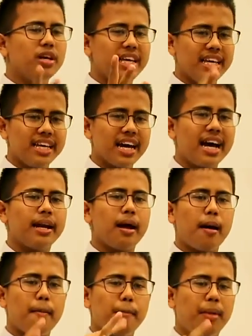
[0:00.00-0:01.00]

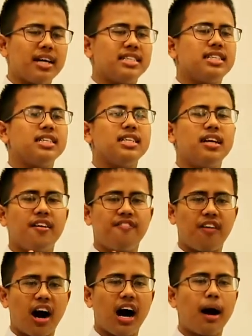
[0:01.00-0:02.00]
ingat, baca,
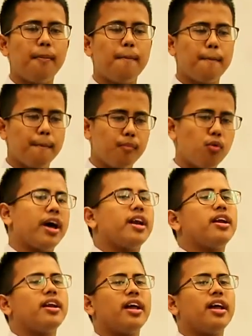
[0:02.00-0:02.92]
faham, buat.